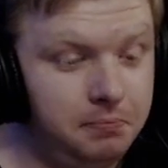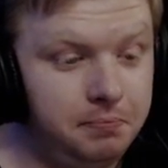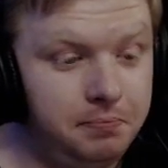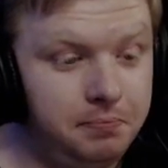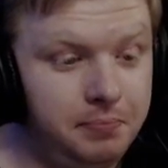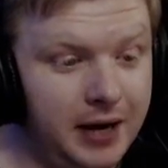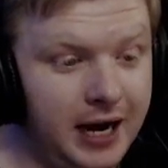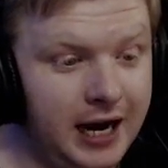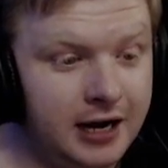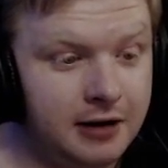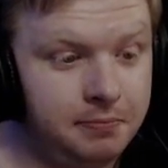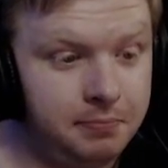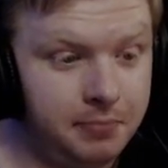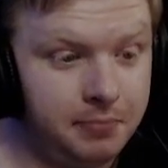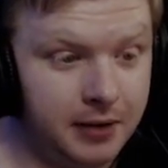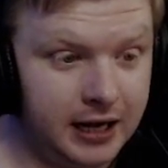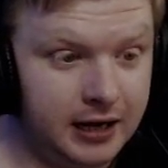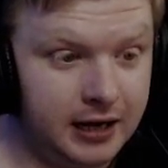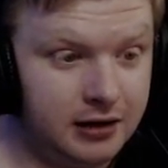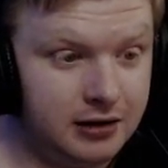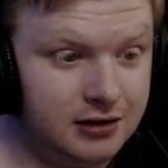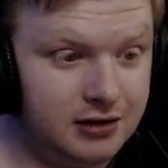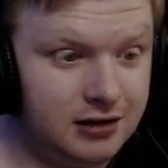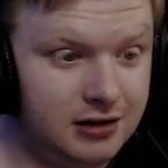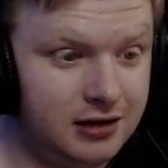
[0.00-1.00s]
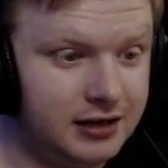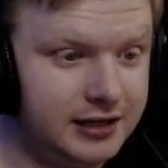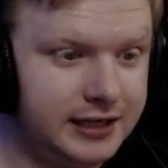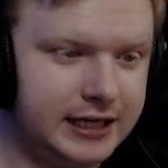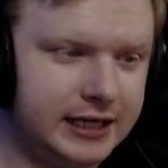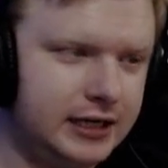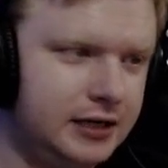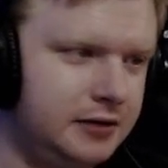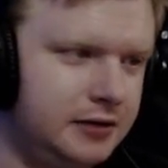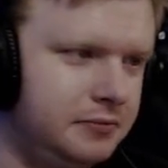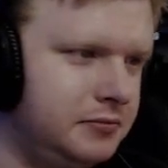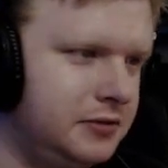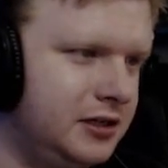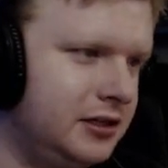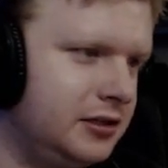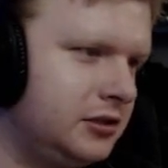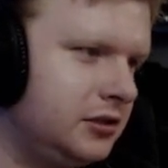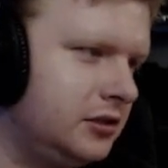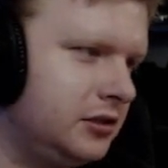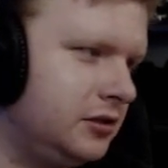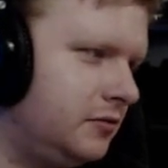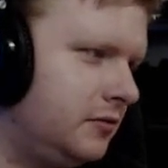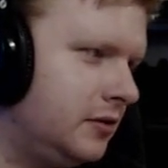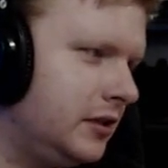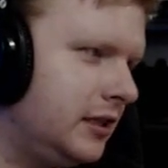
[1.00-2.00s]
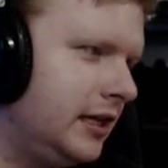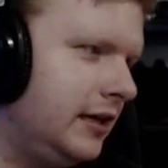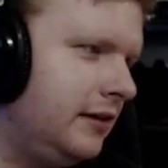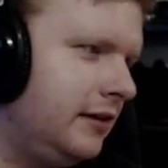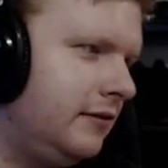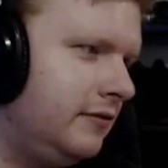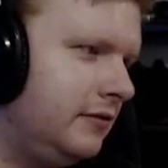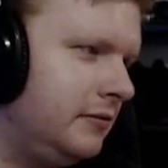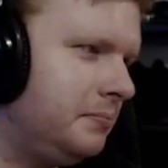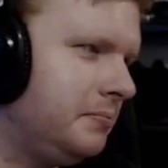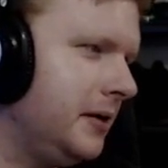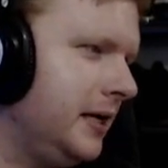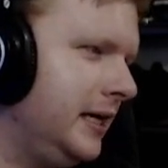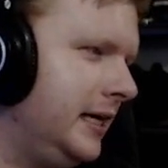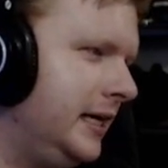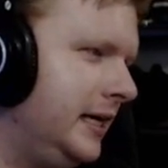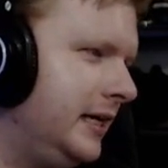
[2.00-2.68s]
Backbow. Oh yeah, I'm not sure what that would be.